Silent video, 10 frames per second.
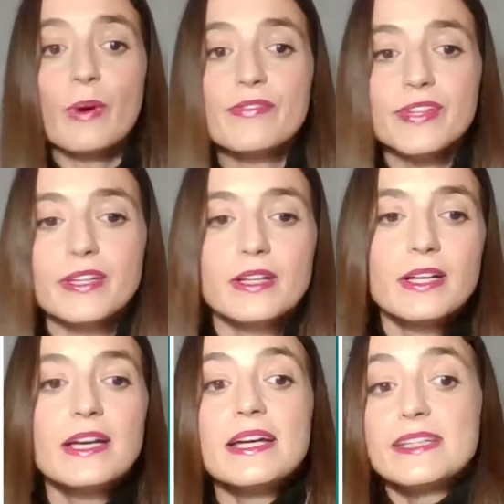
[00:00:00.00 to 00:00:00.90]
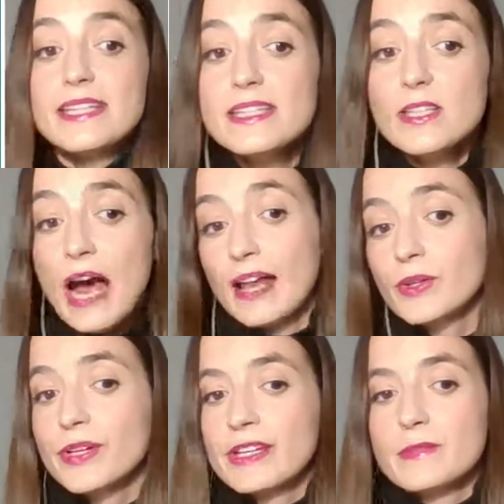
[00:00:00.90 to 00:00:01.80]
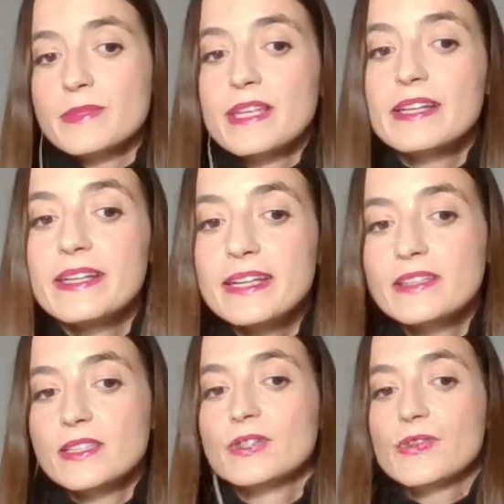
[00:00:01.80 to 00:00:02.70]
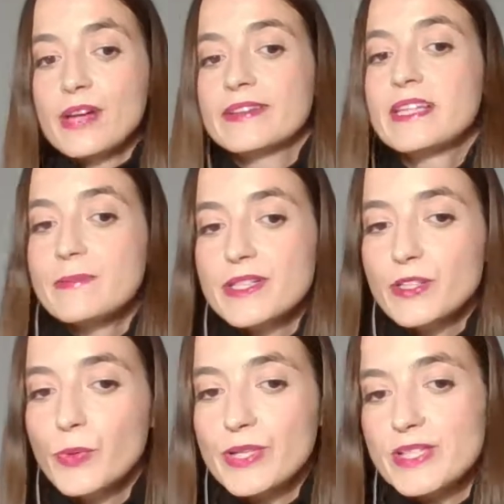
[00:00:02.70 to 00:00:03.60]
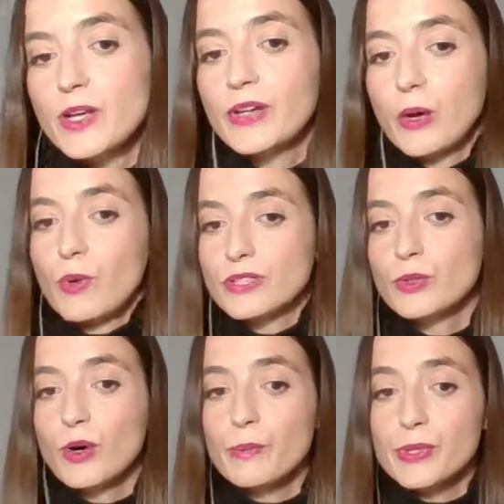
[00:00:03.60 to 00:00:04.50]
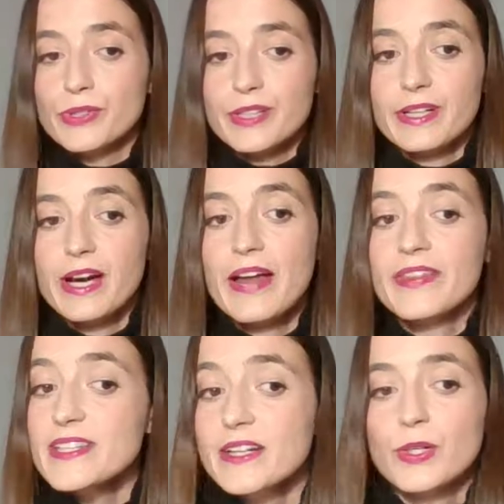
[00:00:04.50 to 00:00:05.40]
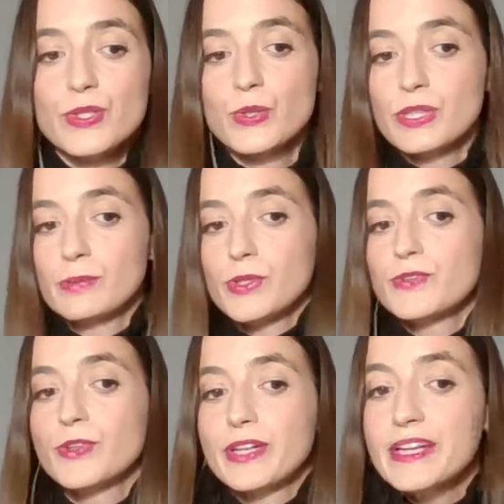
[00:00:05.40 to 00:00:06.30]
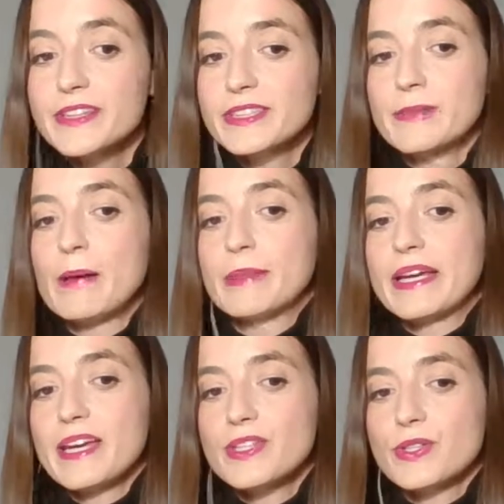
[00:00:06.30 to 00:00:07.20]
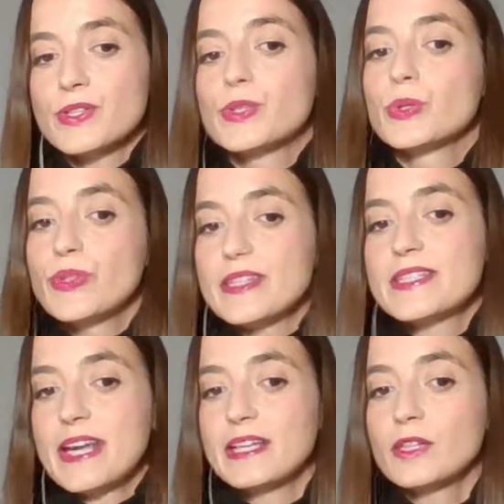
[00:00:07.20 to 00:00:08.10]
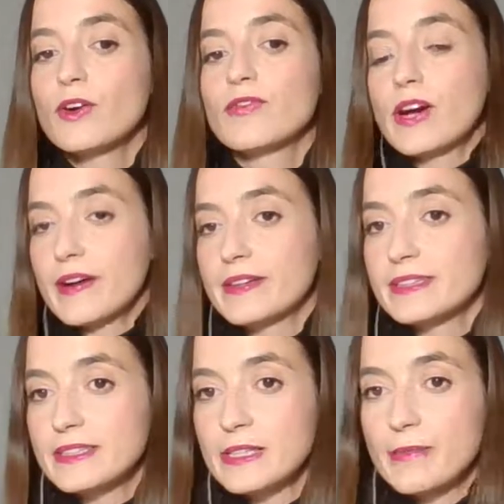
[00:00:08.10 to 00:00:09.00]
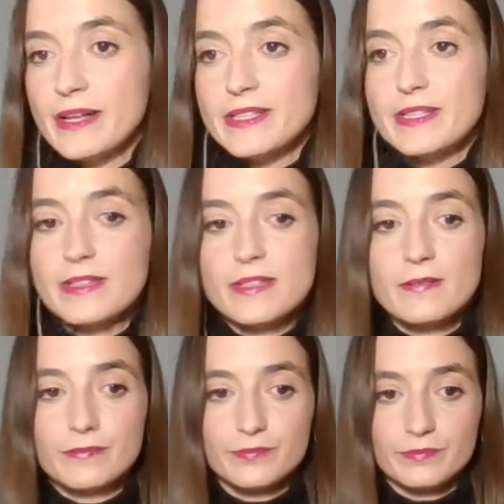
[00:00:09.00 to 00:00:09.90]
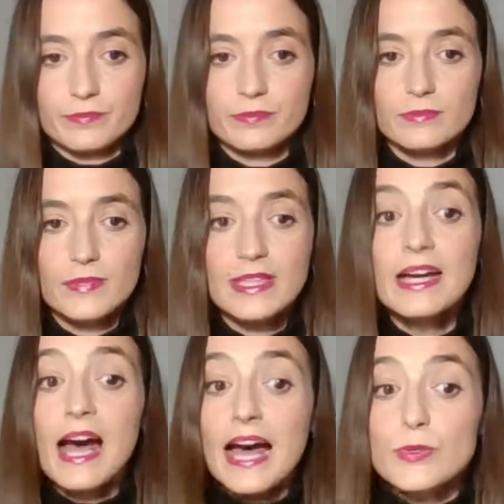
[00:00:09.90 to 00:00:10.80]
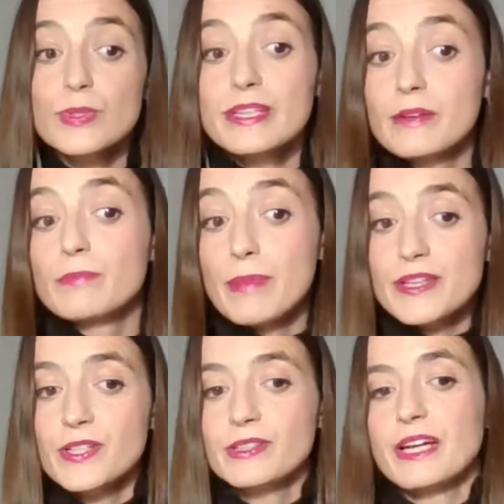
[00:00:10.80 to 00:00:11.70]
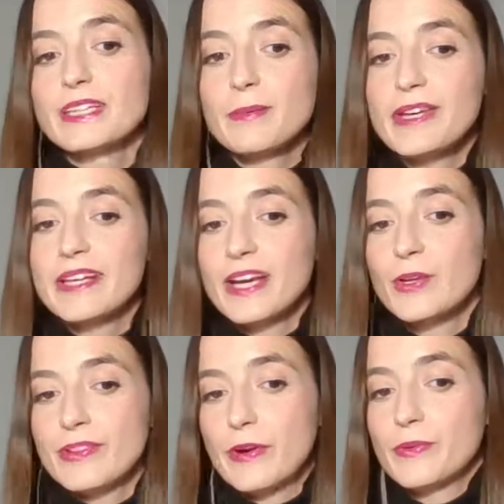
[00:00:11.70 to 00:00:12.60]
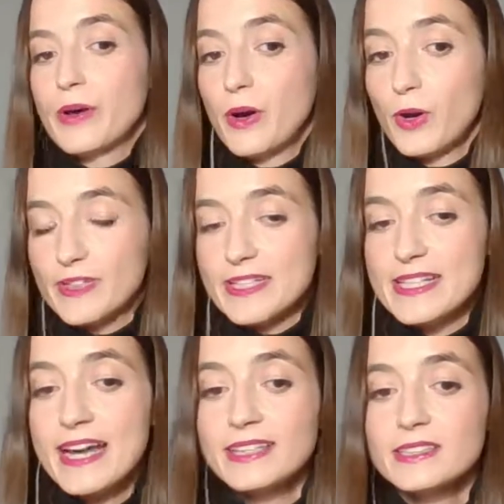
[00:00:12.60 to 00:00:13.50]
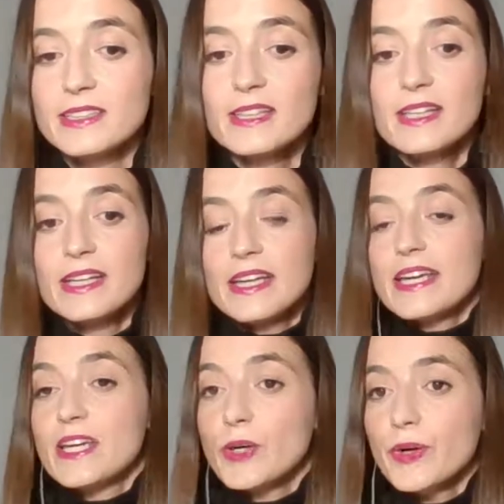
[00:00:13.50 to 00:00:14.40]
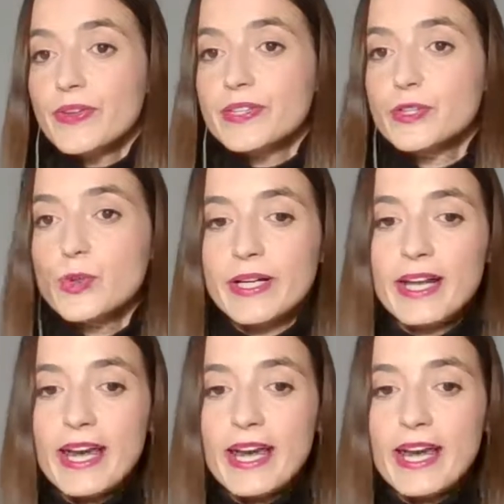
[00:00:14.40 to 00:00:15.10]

However, these algorithms need to run deep circuits on a quantum computer, and these are not suitable for near-term applications due to the state of current devices. As we mentioned at the beginning of, of, of the slide, in order to